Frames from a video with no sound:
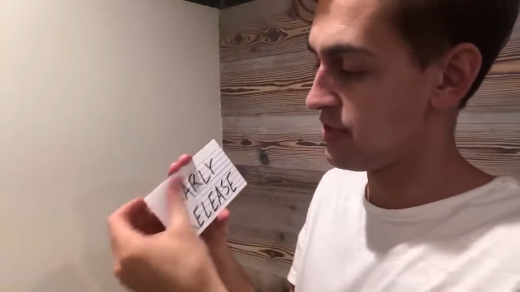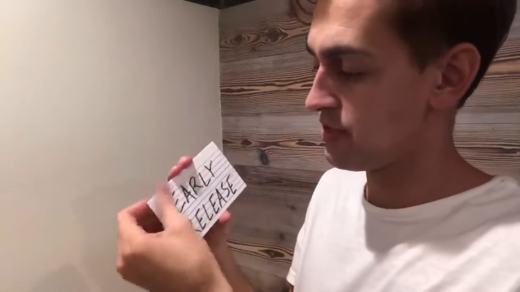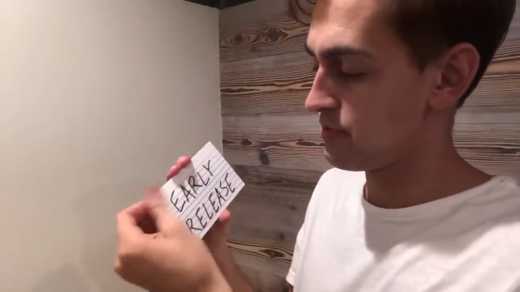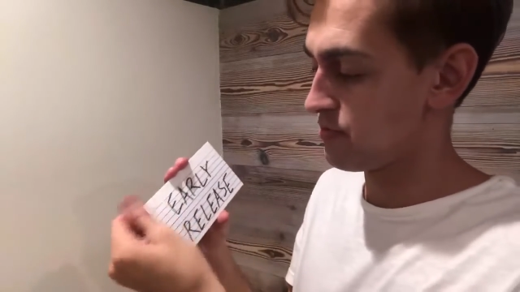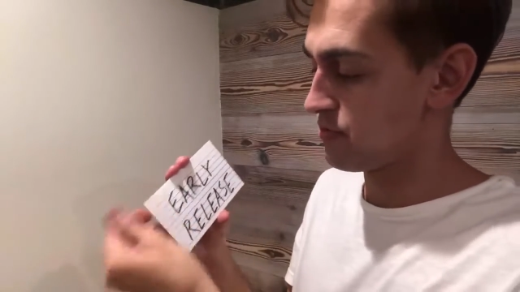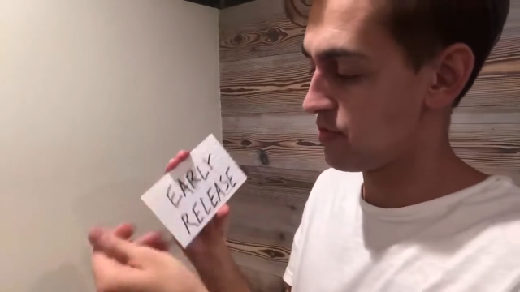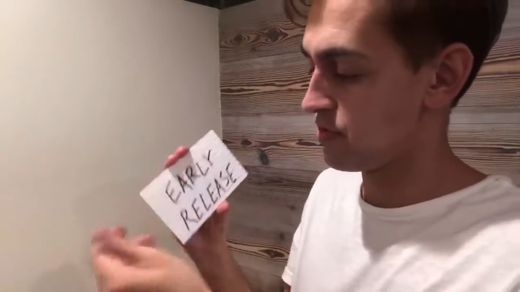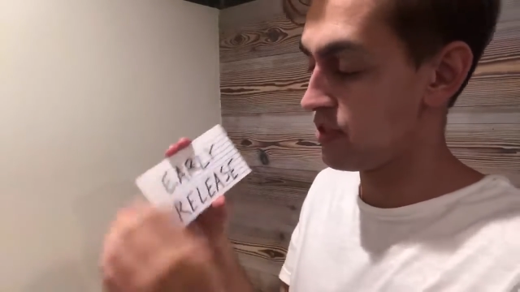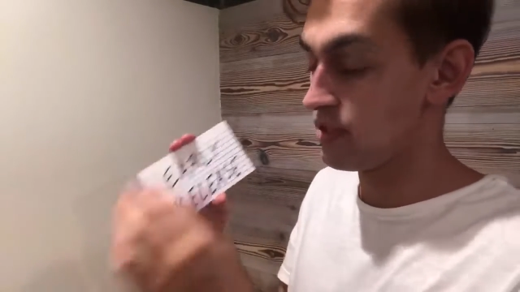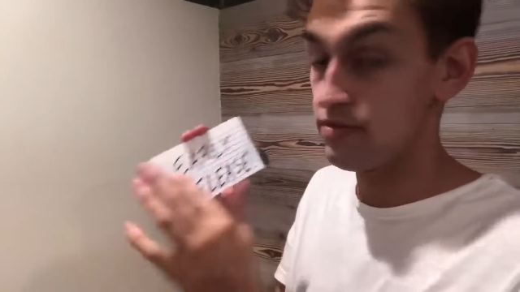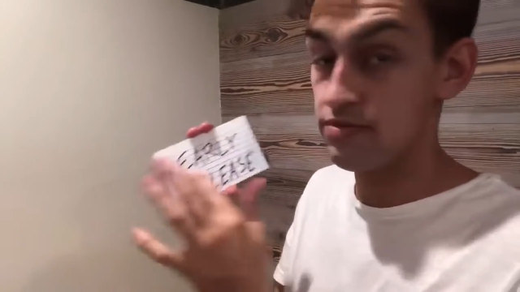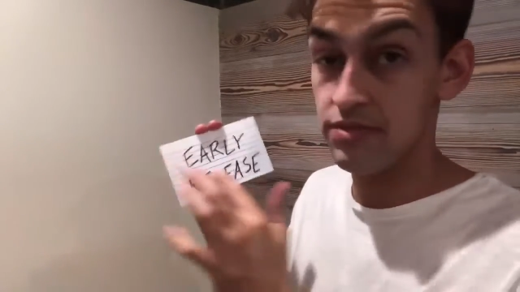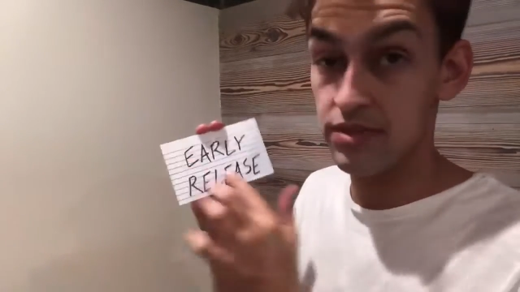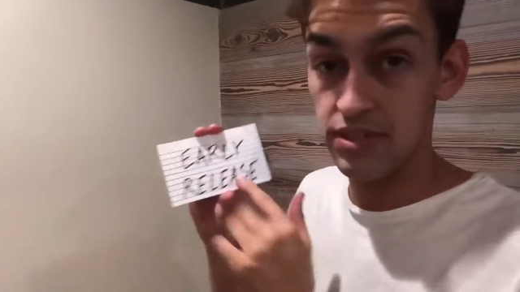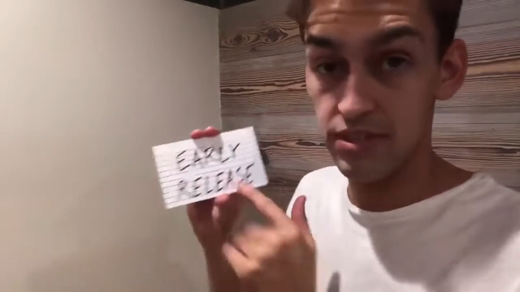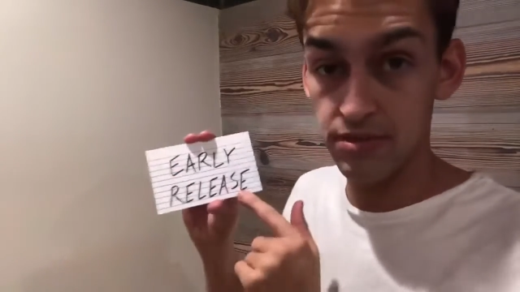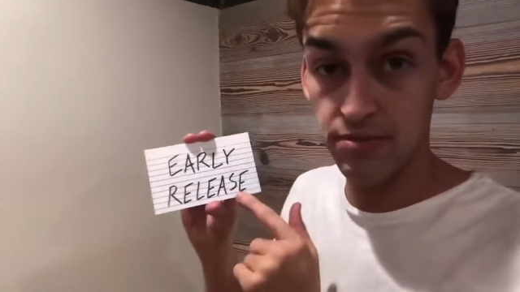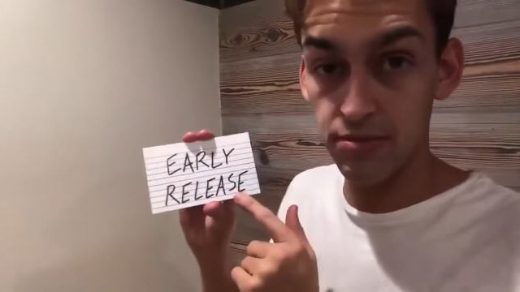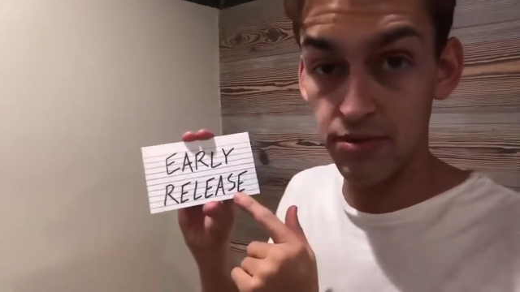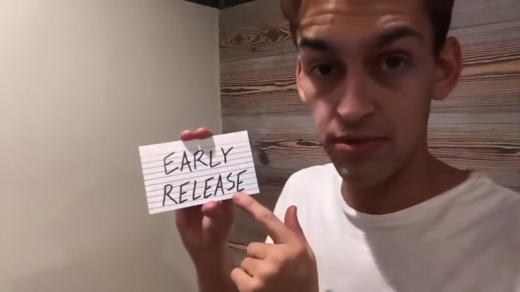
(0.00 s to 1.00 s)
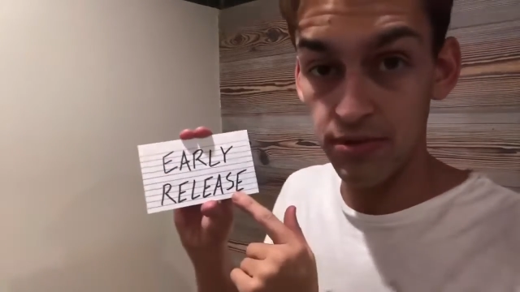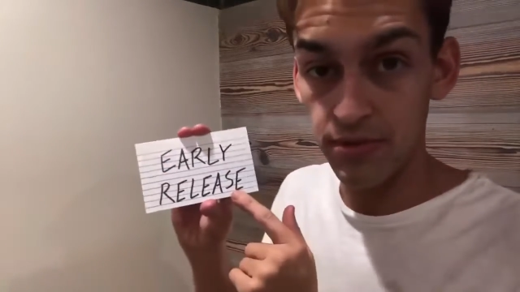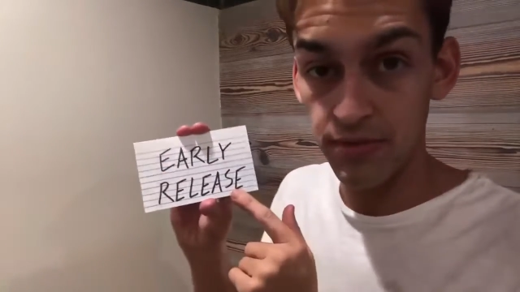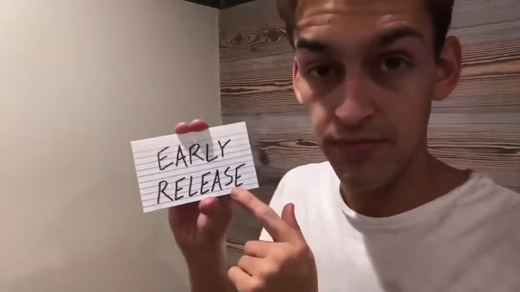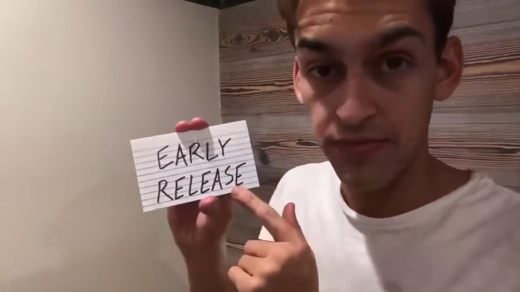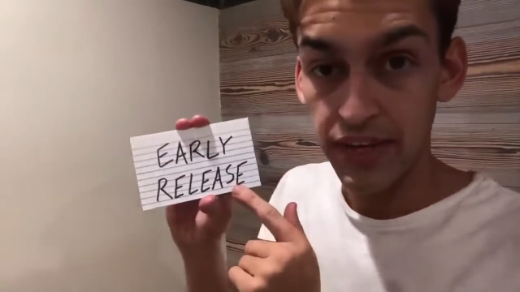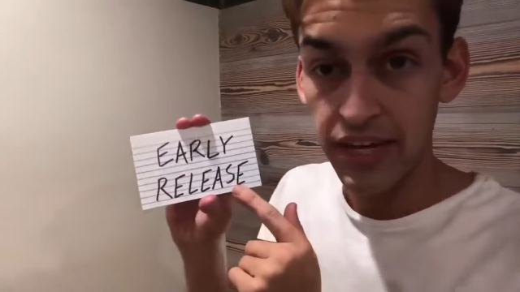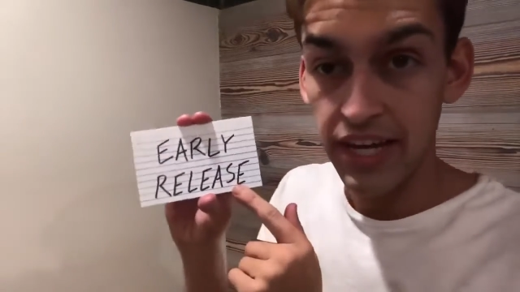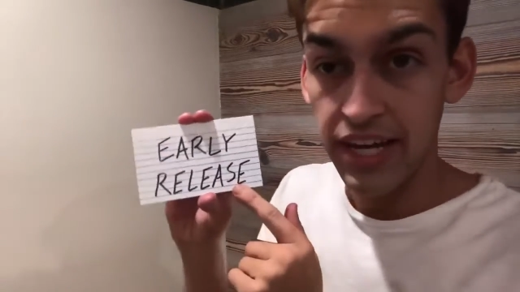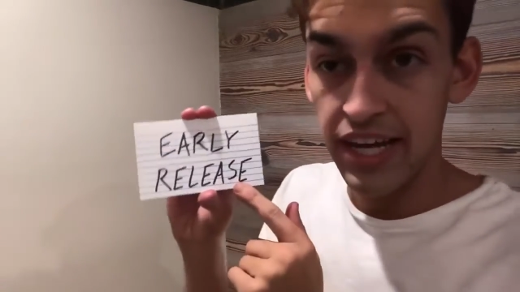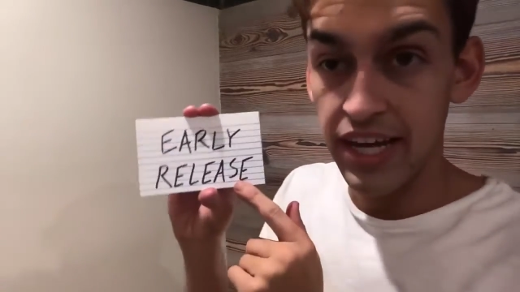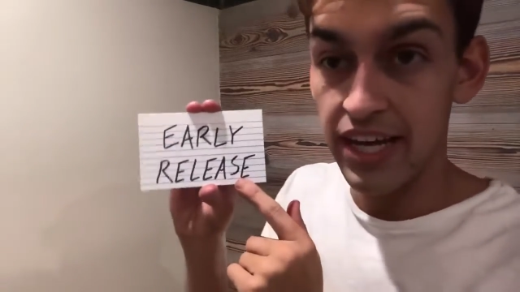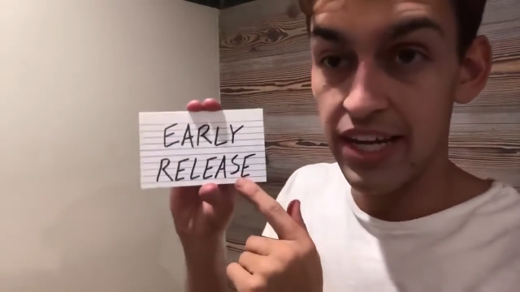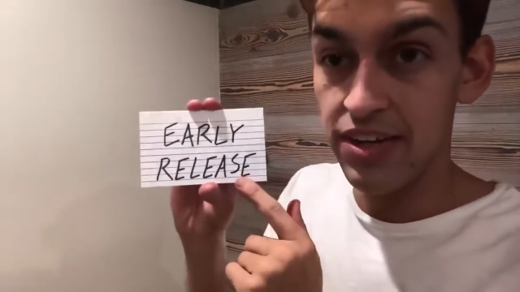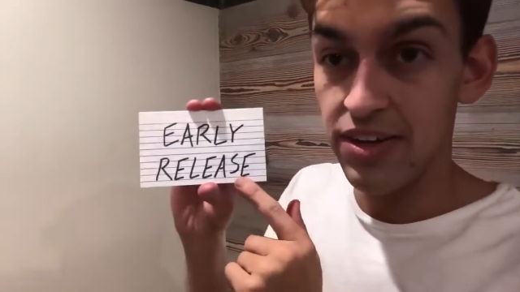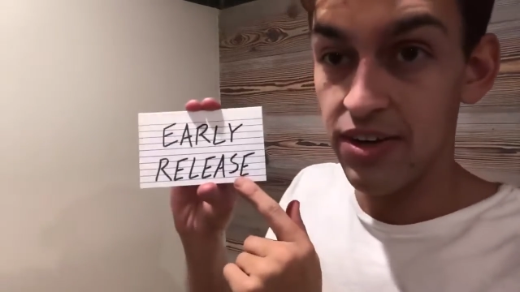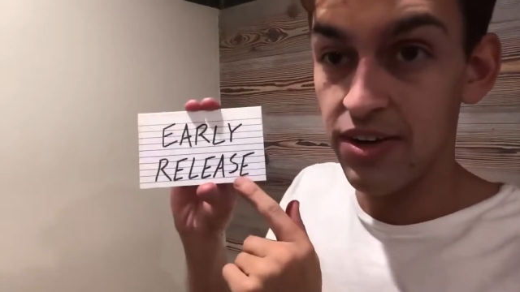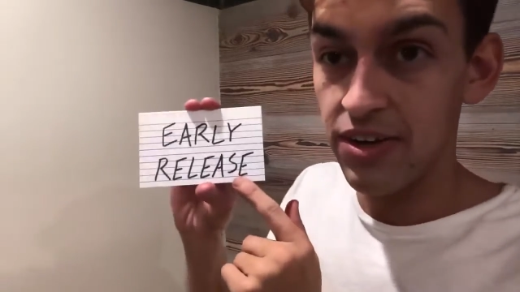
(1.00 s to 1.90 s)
is more invisible, and